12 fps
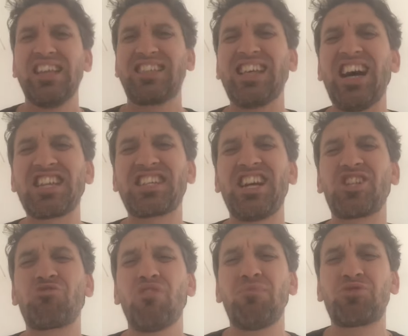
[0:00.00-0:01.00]

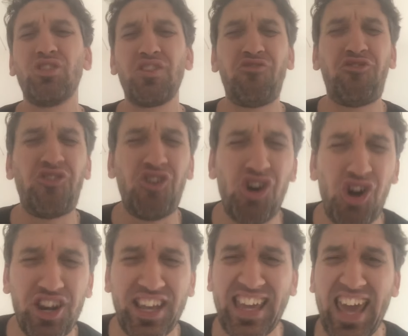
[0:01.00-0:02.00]
Sasha drops only
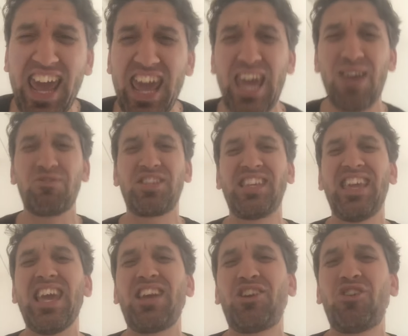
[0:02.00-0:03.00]
four games.
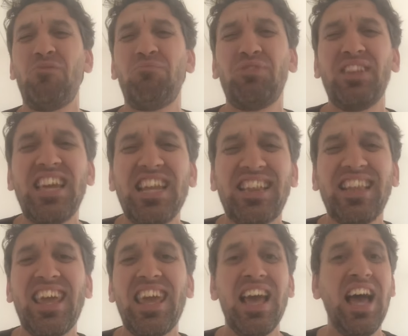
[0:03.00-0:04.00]
He
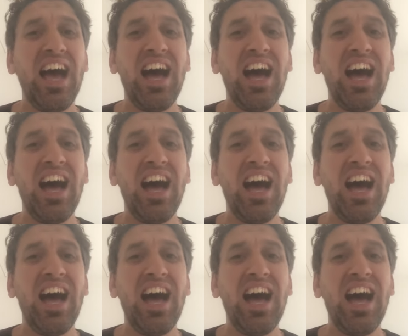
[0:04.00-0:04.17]
completely